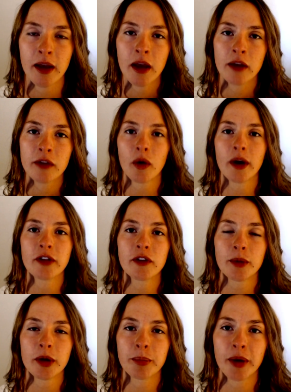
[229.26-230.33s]
So I just
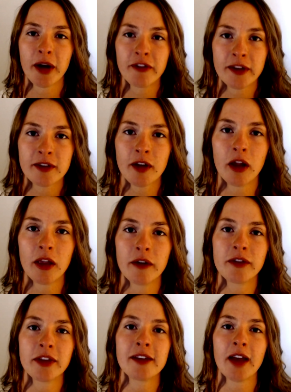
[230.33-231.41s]
want to preface all of
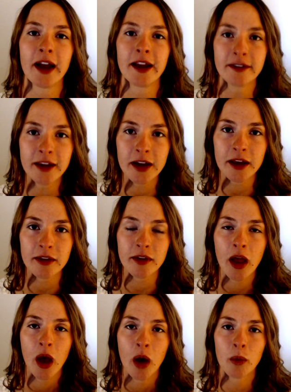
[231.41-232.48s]
these ideas
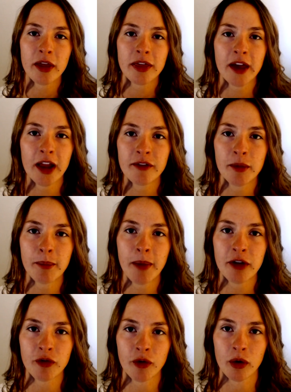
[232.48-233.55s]
with kind of a
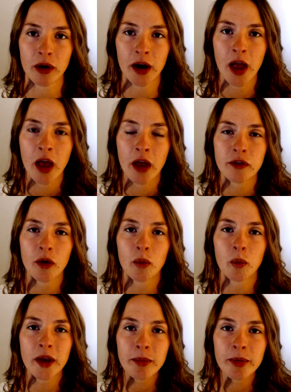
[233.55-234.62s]
metaphor. So
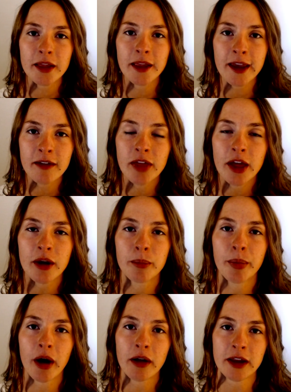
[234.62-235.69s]
we believe that our
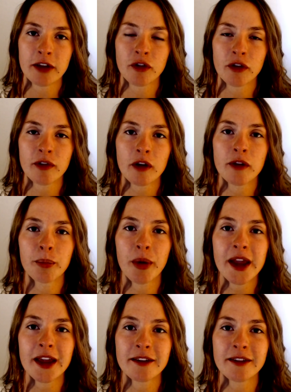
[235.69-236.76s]
body just starts
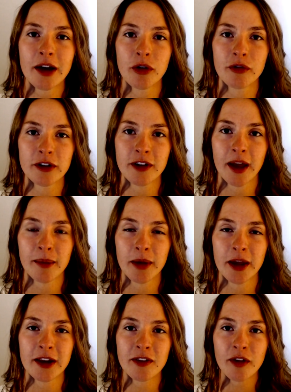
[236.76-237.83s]
breaking down over time. And
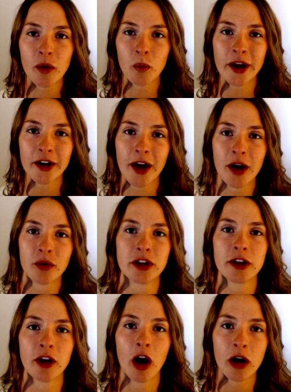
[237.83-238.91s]
it's so weird how
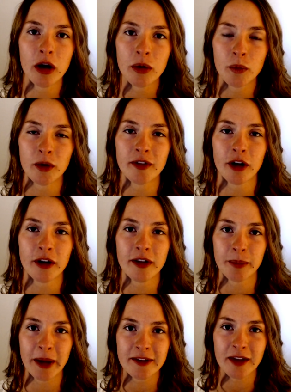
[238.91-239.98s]
young we start
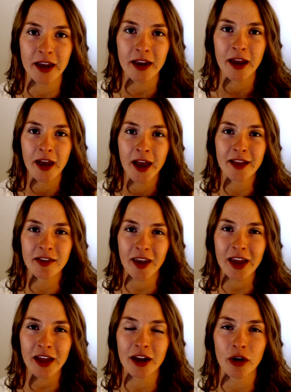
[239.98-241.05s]
expecting it. It's like
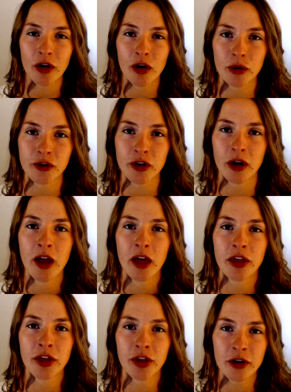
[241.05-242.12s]
in our culture,
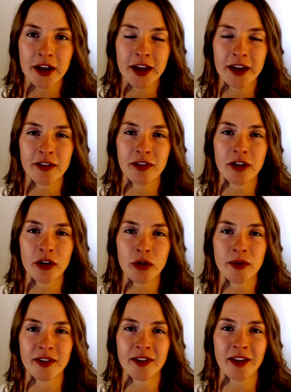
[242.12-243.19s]
30 is the new
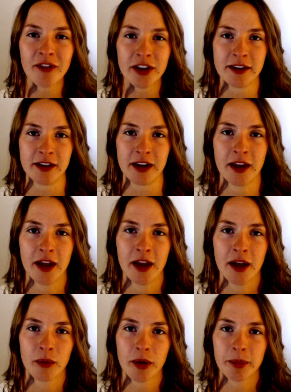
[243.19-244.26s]
70.
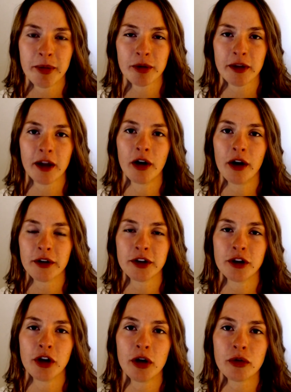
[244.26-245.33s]
Where people are like,
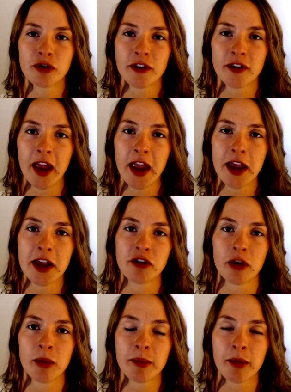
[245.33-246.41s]
oh, just age.
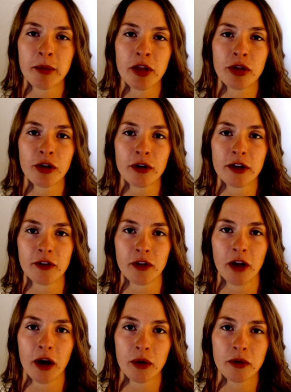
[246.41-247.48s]
I'm in my mid-30s
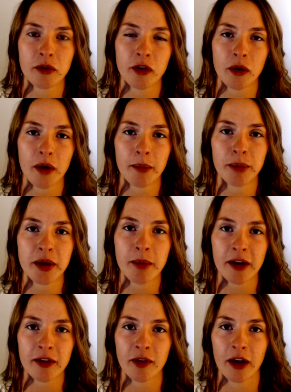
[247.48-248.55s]
now, so I pee
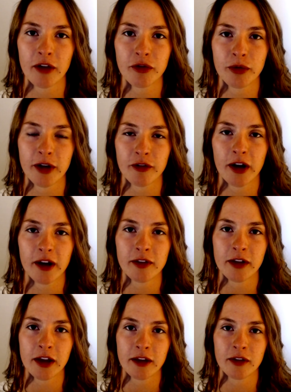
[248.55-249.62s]
myself whenever I
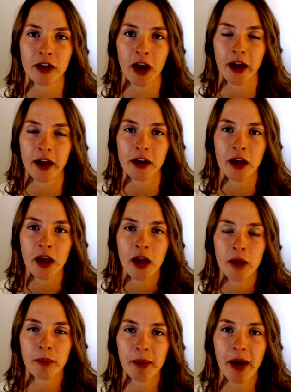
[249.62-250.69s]
sneeze, and
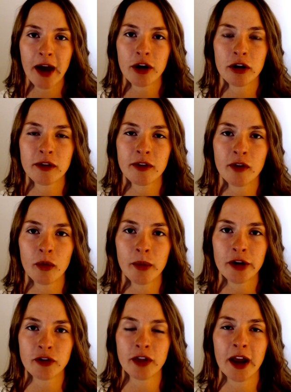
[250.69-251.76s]
my back hurts so
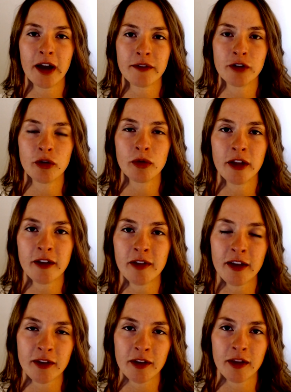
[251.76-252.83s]
much that I have to do this,
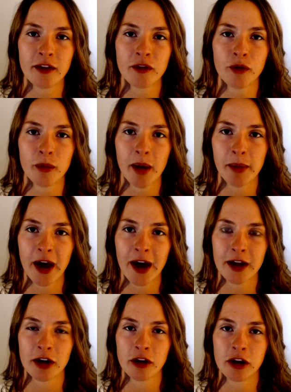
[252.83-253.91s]
and this for my back,
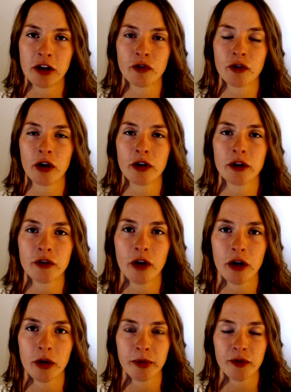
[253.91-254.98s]
and I need a stronger and
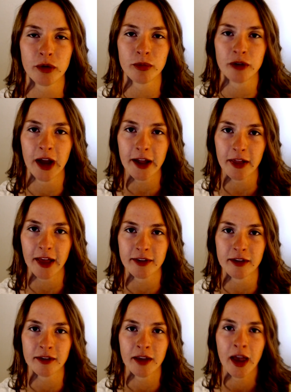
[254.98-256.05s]
stronger prescription
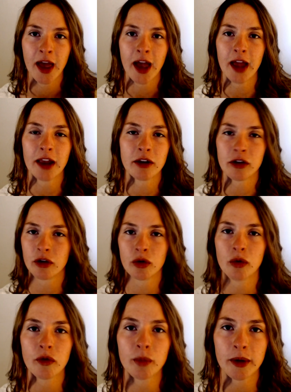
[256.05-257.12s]
eyeglasses, and who
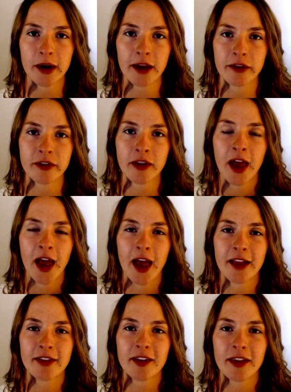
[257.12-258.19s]
knows what else.
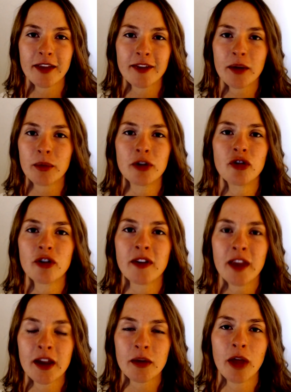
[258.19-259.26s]
It's like we just
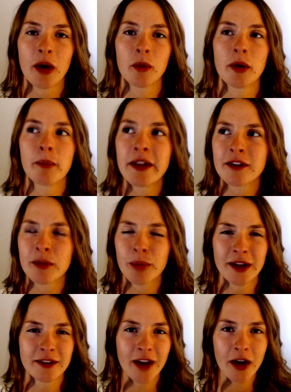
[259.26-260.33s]
think that we're meant to
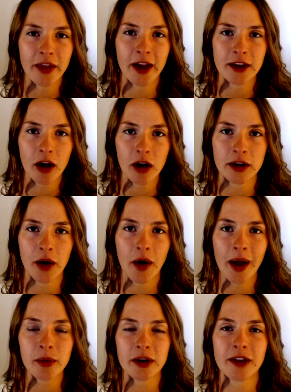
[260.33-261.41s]
break down that young. Now, I
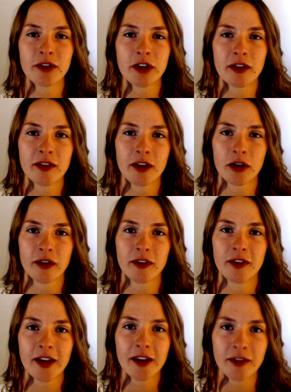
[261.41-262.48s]
would even consider a
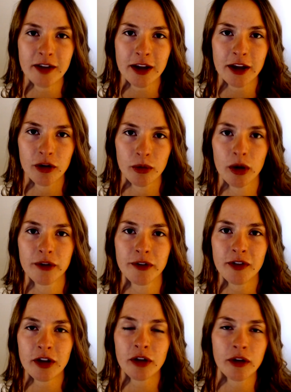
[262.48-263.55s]
60-year-old
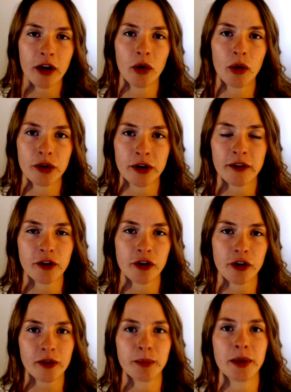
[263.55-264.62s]
still not old enough to
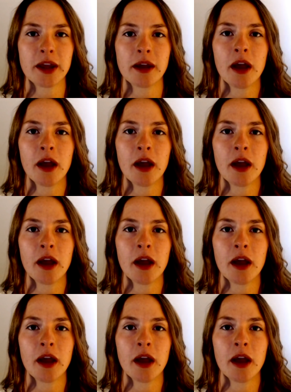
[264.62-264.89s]
just be